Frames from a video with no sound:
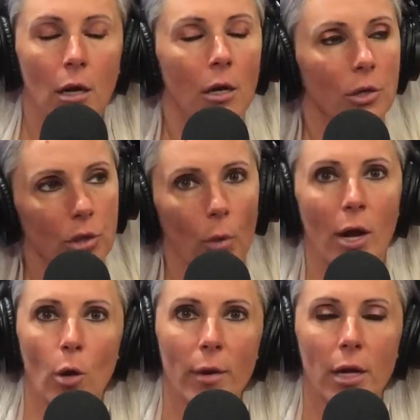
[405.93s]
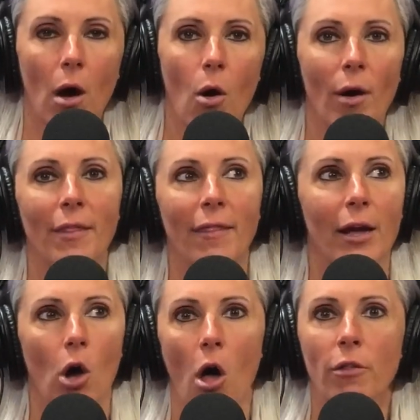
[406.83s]
So here we go. And then they
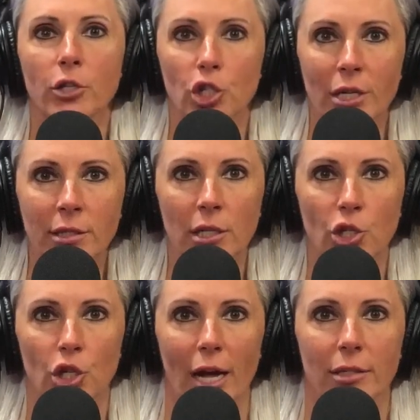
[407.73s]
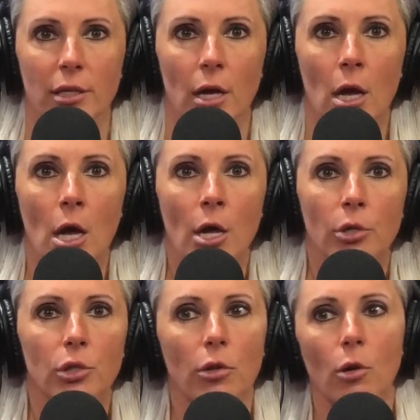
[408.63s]
call the chintzy shit.
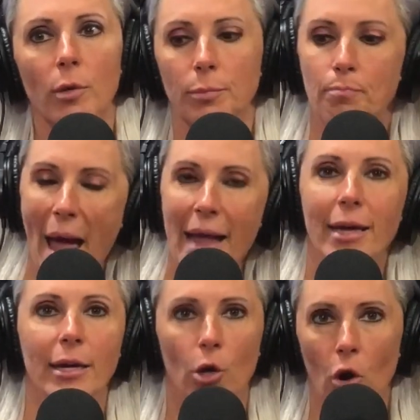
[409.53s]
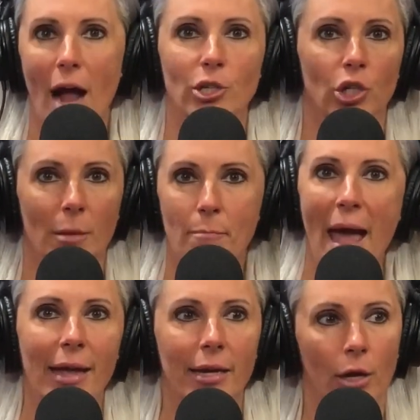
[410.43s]
So there was banging and crashing and
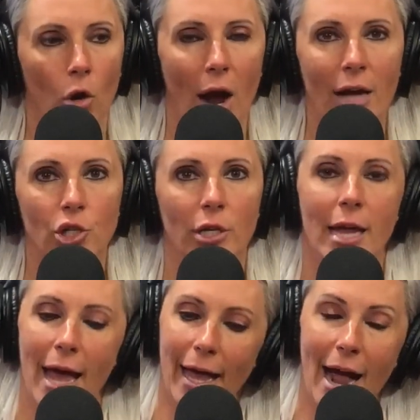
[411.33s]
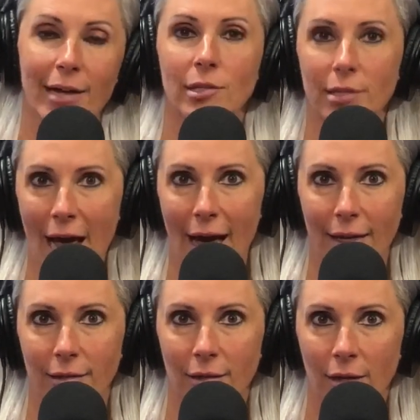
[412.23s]
banging and crashing. And I
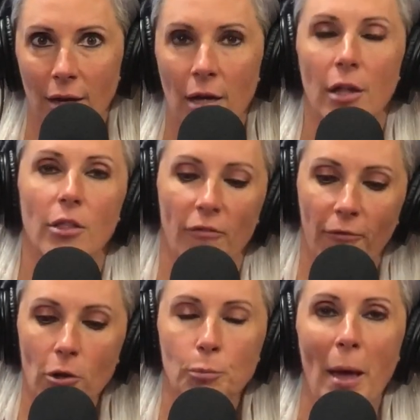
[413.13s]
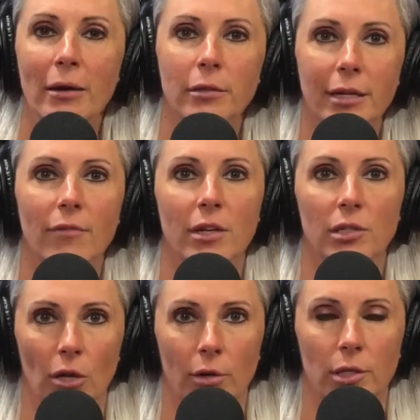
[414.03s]
said, the first penalty of this
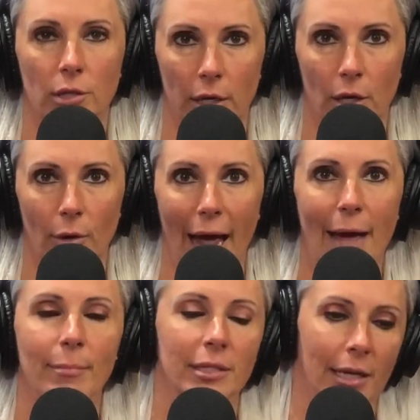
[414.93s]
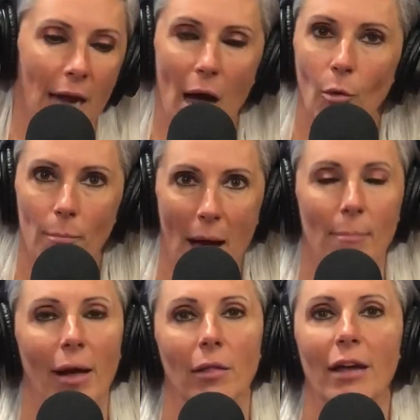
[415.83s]
series is going to go to Edmonton. I will bet
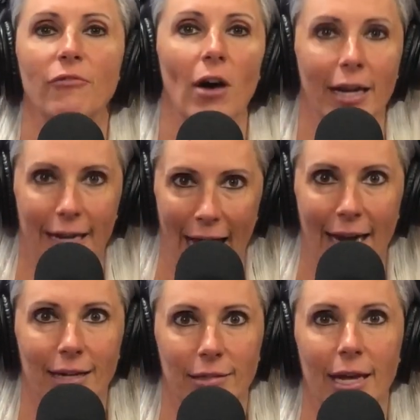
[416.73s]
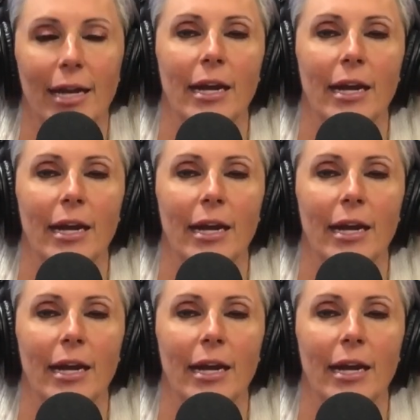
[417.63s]
my life on it. And it did.